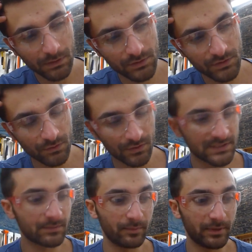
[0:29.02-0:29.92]
So there's
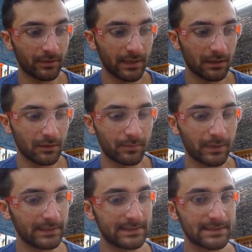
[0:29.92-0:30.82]
some appeal there,
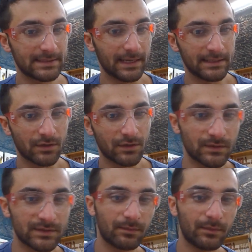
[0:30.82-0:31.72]
but it's also
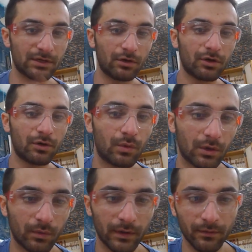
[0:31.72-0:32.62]
in some ways harder to
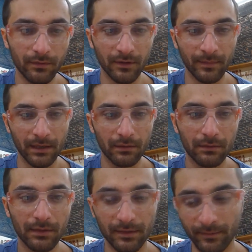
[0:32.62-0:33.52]
work with than
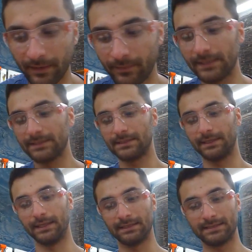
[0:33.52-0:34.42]
metal in my mind.
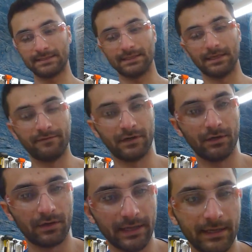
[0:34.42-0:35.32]
It's a very
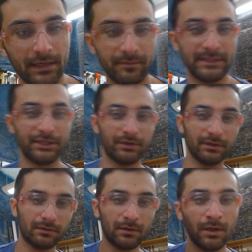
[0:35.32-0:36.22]
organic
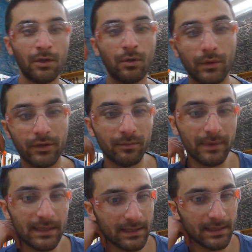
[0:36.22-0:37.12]
material with
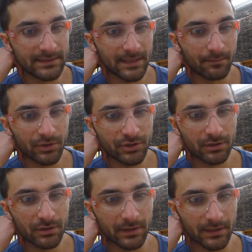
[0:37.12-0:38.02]
humidity and
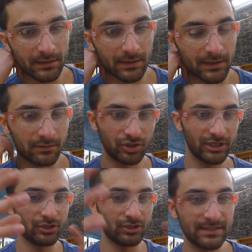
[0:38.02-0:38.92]
temperature. It
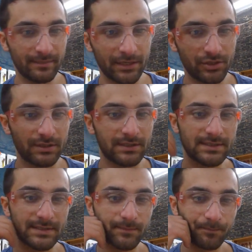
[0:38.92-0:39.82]
changes
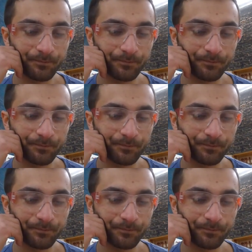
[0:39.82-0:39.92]
dimensions.